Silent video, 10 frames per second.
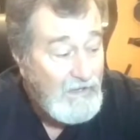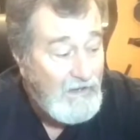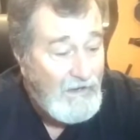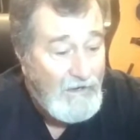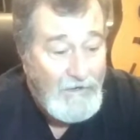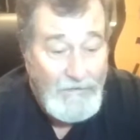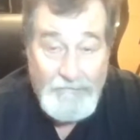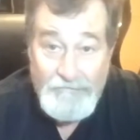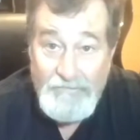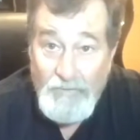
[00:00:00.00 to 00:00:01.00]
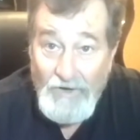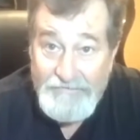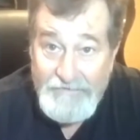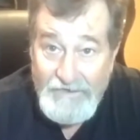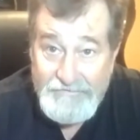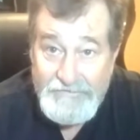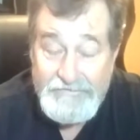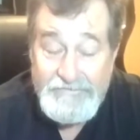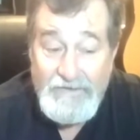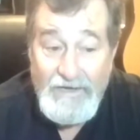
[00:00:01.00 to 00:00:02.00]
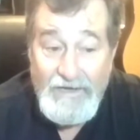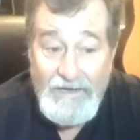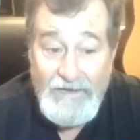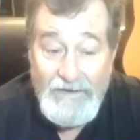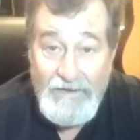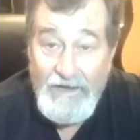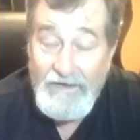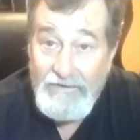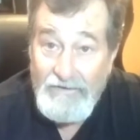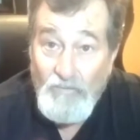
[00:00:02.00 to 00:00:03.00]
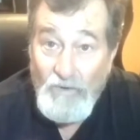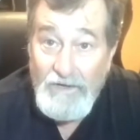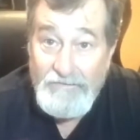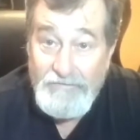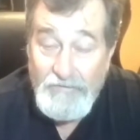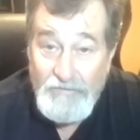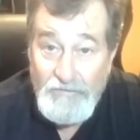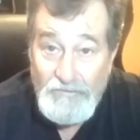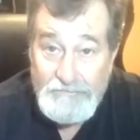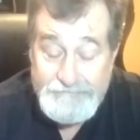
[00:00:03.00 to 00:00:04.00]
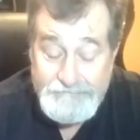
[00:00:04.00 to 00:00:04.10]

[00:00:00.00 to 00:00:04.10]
processors and a good way to